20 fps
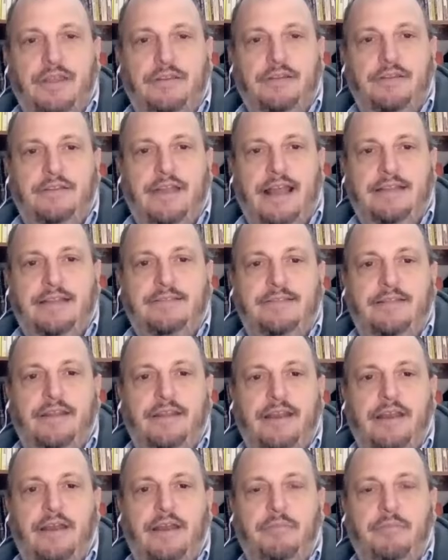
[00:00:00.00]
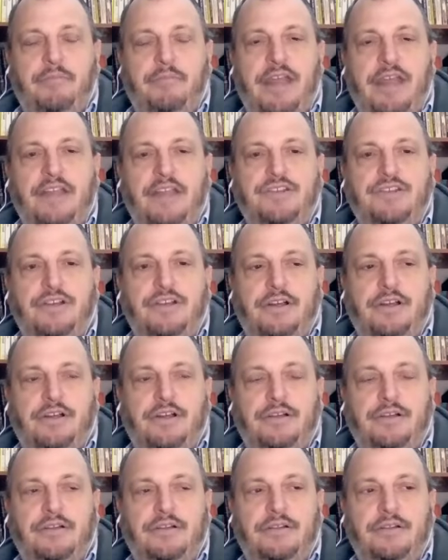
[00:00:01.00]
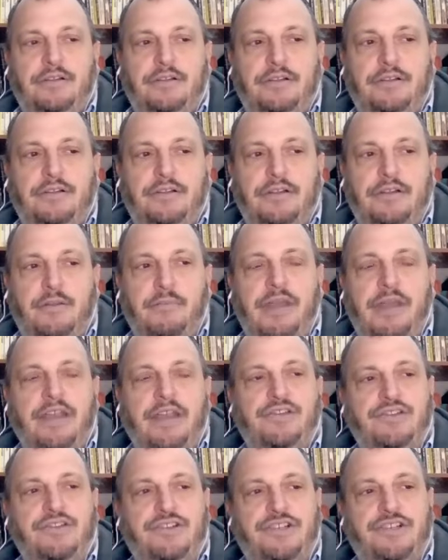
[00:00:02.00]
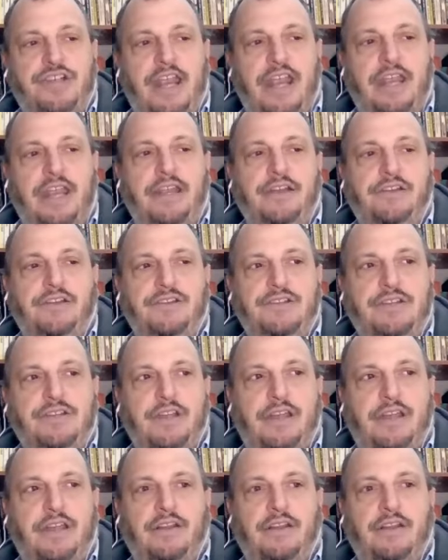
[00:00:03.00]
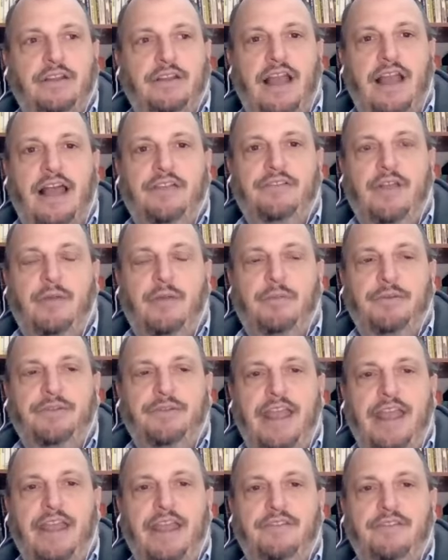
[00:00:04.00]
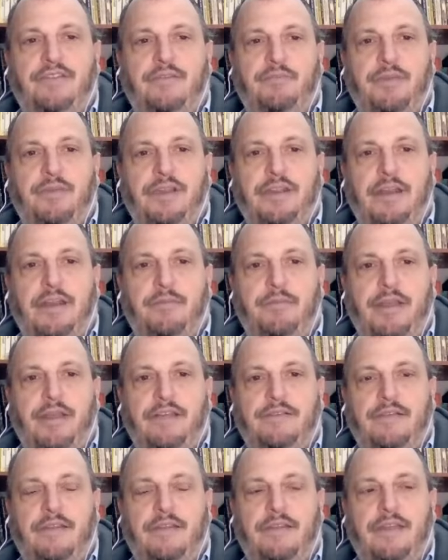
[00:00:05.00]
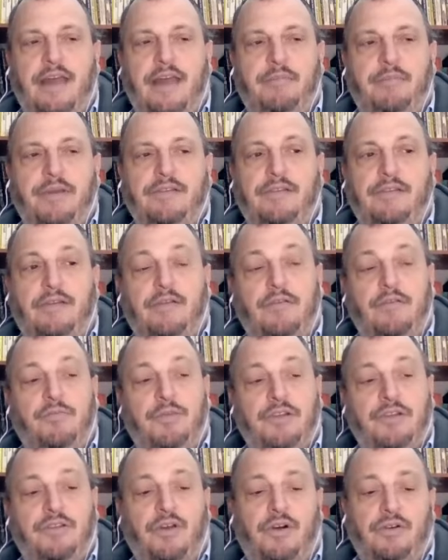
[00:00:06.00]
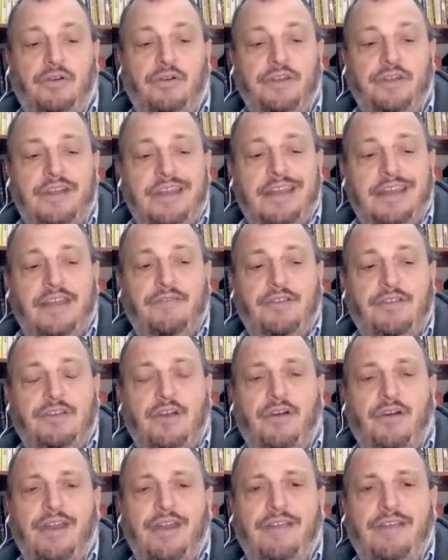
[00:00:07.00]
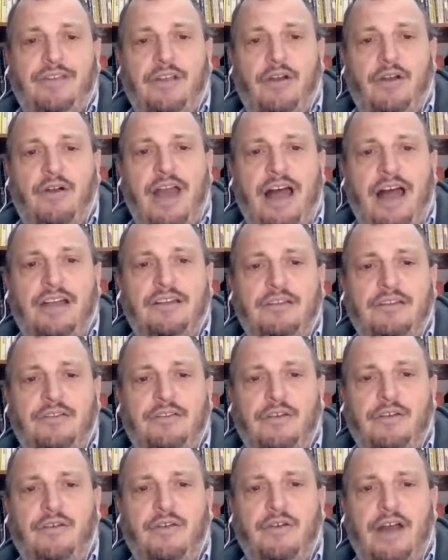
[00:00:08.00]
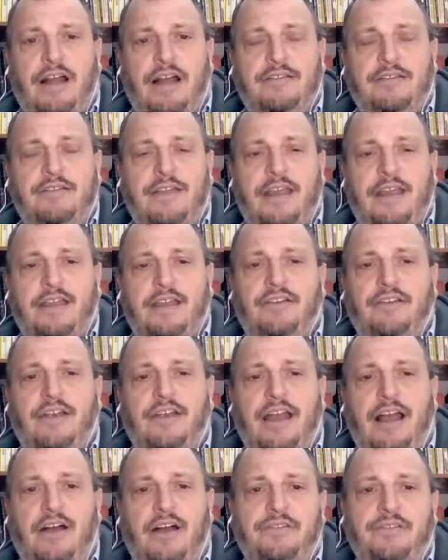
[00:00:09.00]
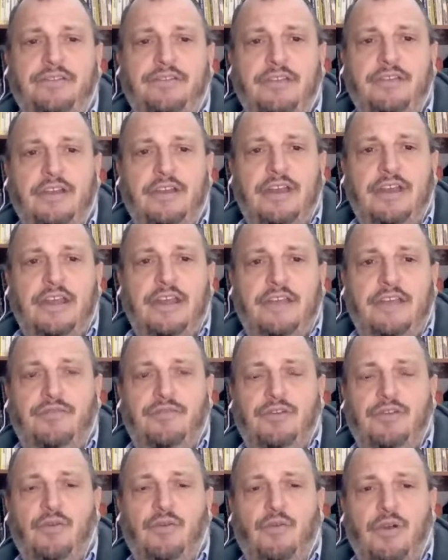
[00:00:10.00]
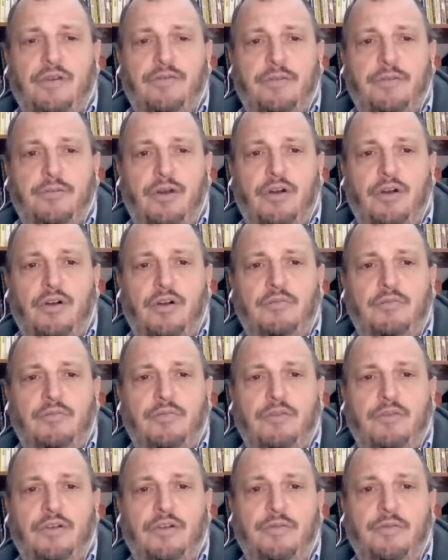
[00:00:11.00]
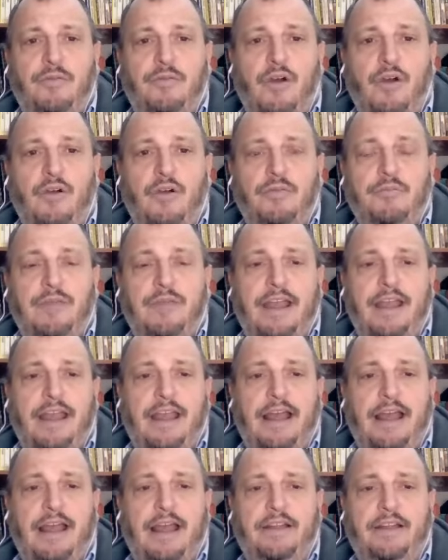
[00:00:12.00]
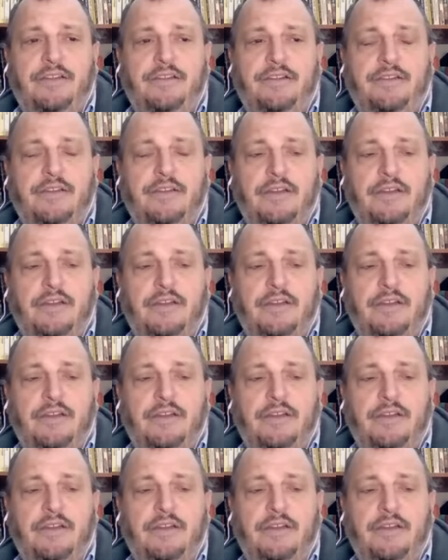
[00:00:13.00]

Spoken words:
that's the major change in the last couple of days has been that basically we've been told if you don't have to go out, don't go out. Stay in your house. If you can work from home, work from home. And